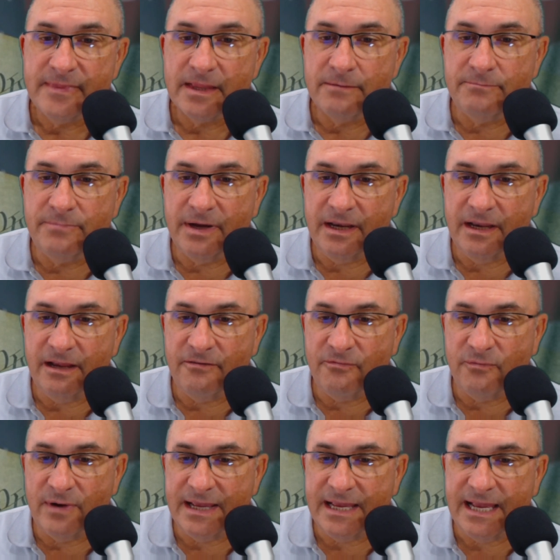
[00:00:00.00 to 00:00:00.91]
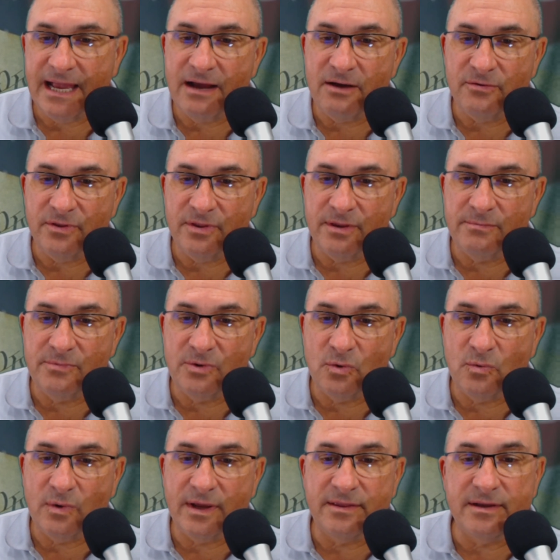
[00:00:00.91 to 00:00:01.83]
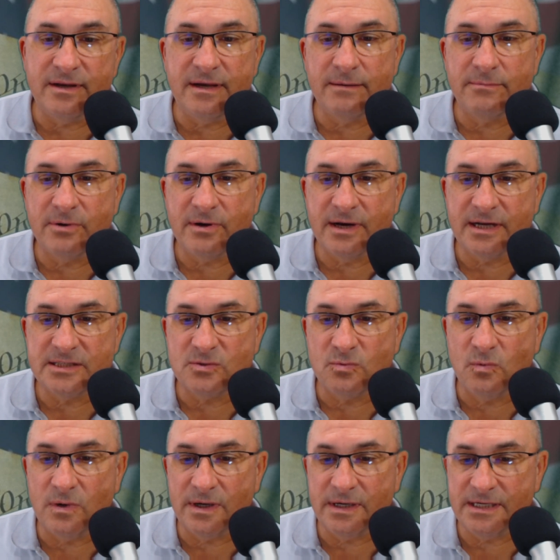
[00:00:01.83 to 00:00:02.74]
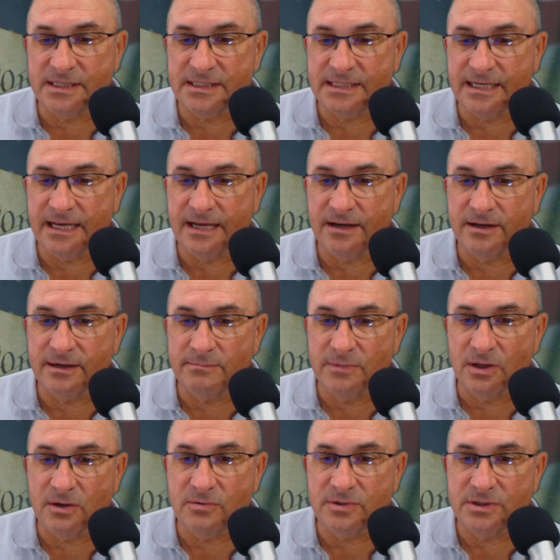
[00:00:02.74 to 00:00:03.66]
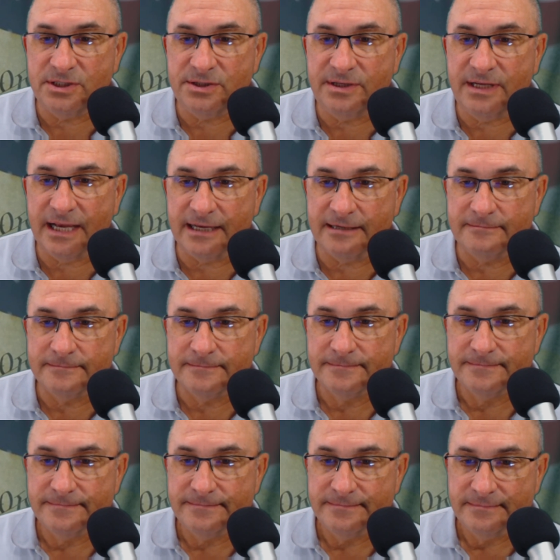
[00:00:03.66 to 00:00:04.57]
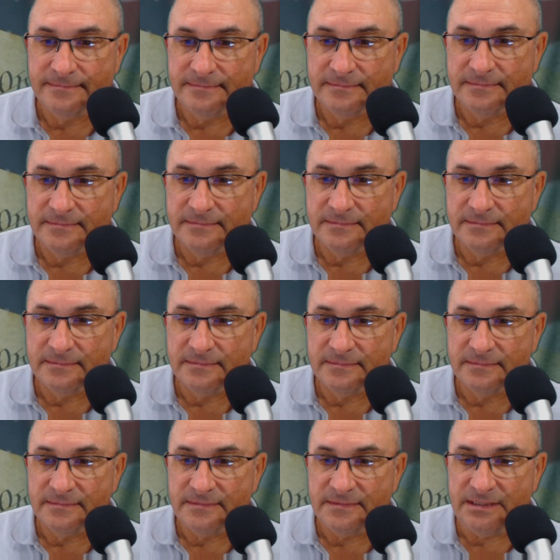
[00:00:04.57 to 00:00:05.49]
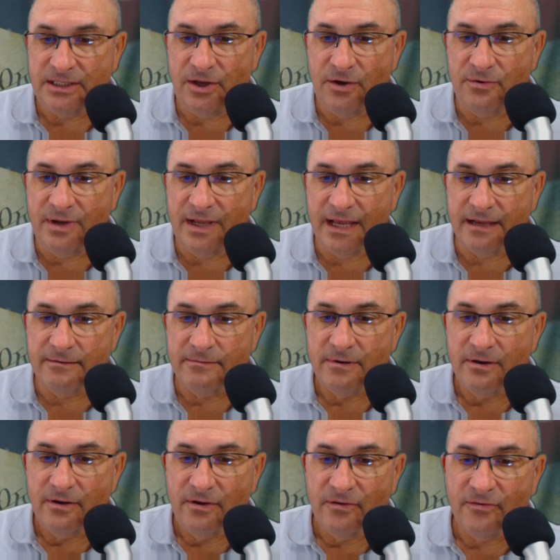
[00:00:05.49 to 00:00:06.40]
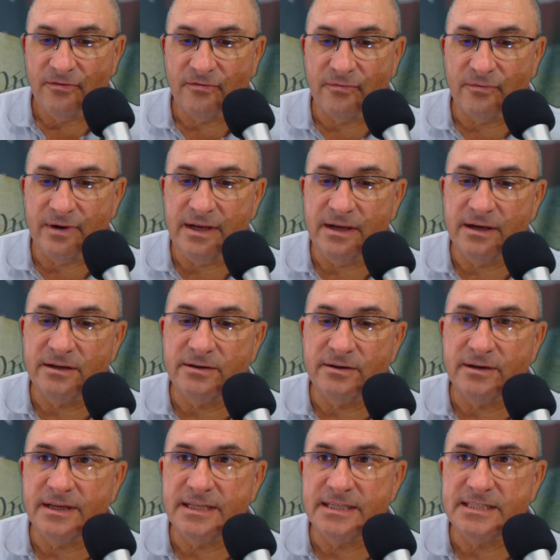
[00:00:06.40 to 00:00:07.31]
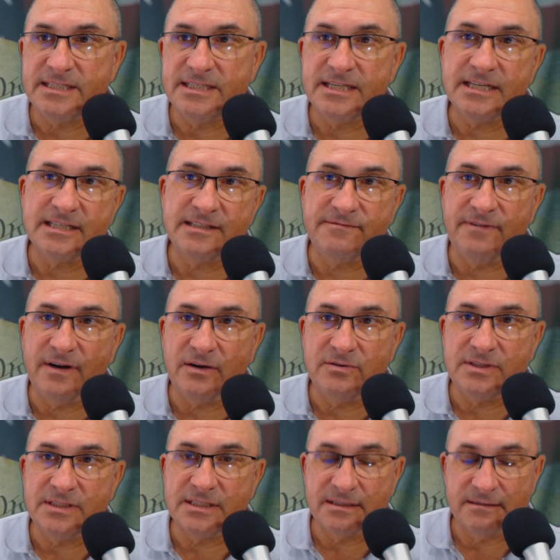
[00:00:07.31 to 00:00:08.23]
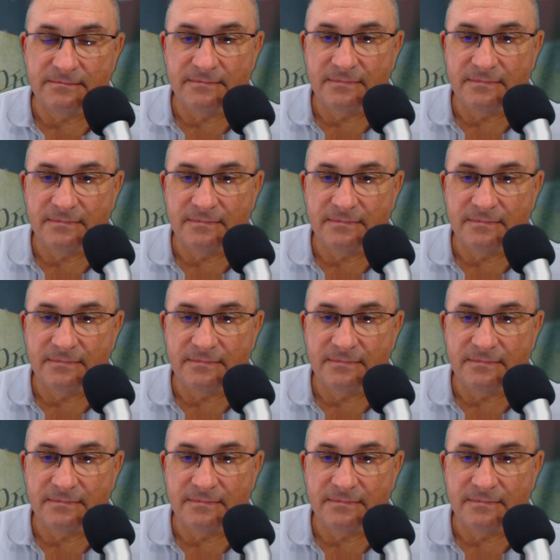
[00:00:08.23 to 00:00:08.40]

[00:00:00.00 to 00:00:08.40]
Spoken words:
But if we count them the way the Democrats want us to count them, look what you get. You get 306 votes.